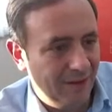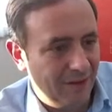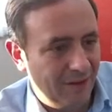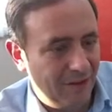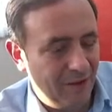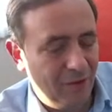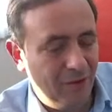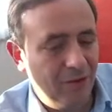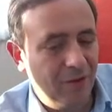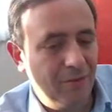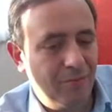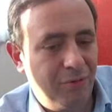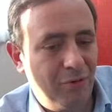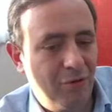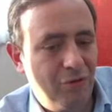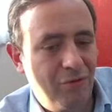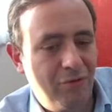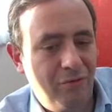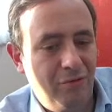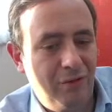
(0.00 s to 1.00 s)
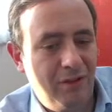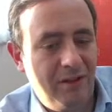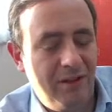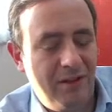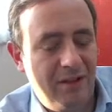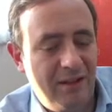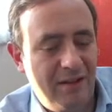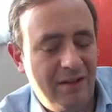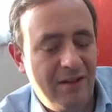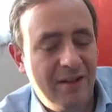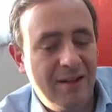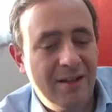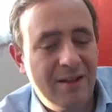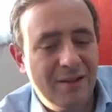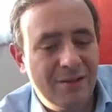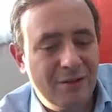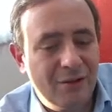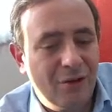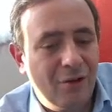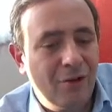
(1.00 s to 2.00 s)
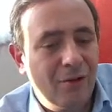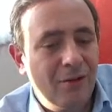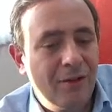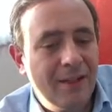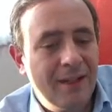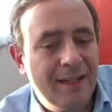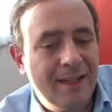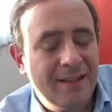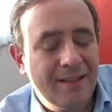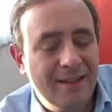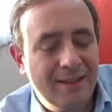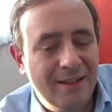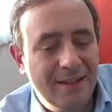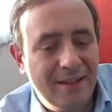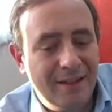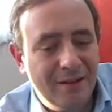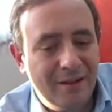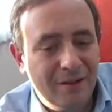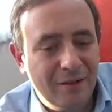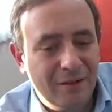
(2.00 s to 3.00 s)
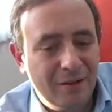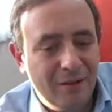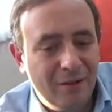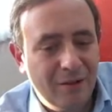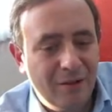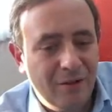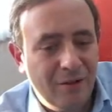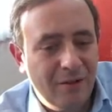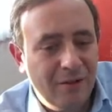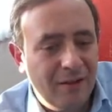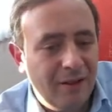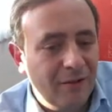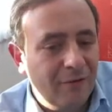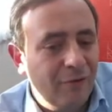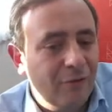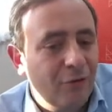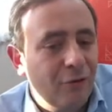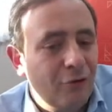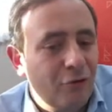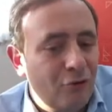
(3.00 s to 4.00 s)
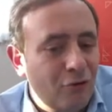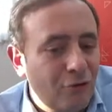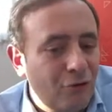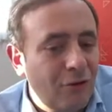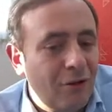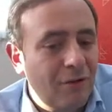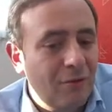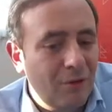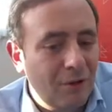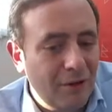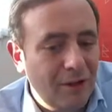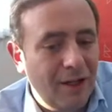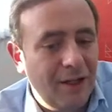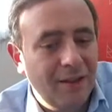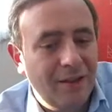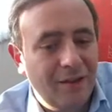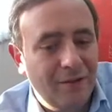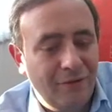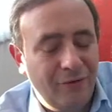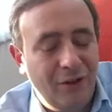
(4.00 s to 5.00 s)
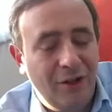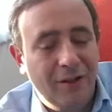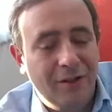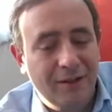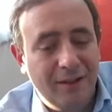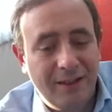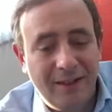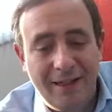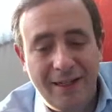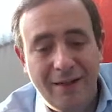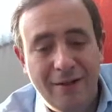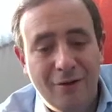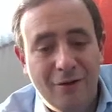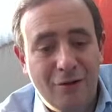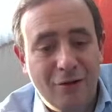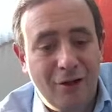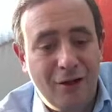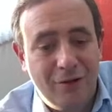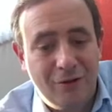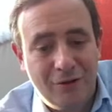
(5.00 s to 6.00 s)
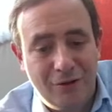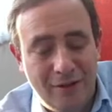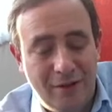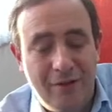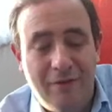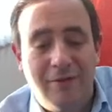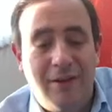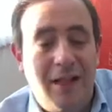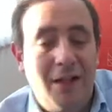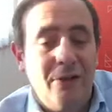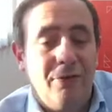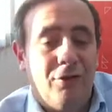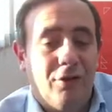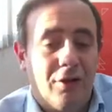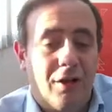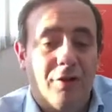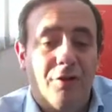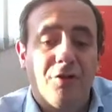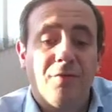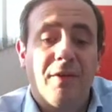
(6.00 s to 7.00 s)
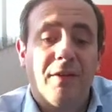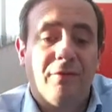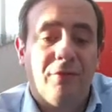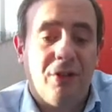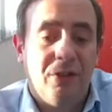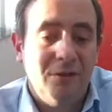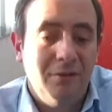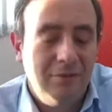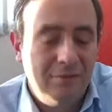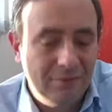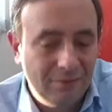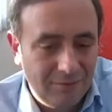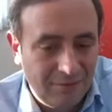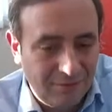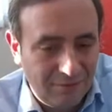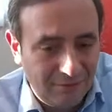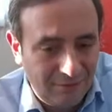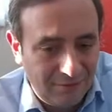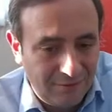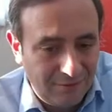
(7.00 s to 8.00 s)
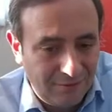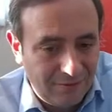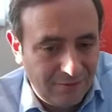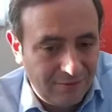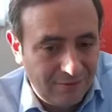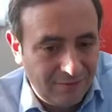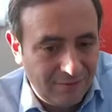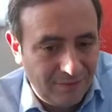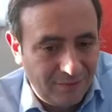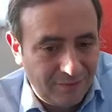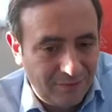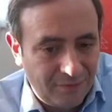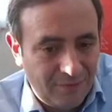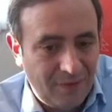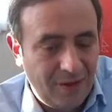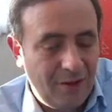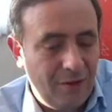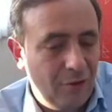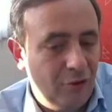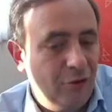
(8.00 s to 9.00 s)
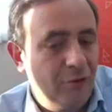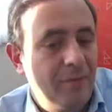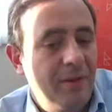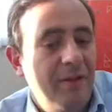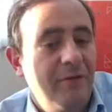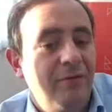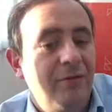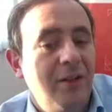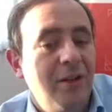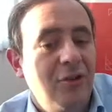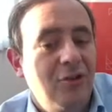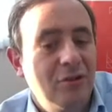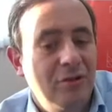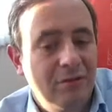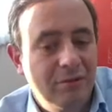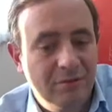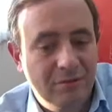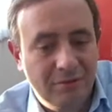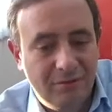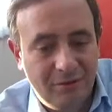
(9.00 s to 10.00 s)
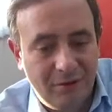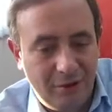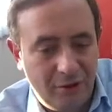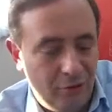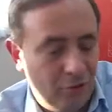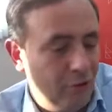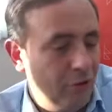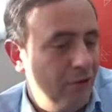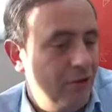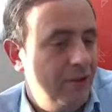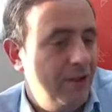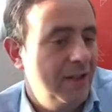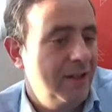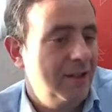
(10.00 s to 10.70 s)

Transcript: It's the only person who can, it's the only entity that for sure will not default in dollars. Now, the value of your dollars might fall. There could be inflation. You could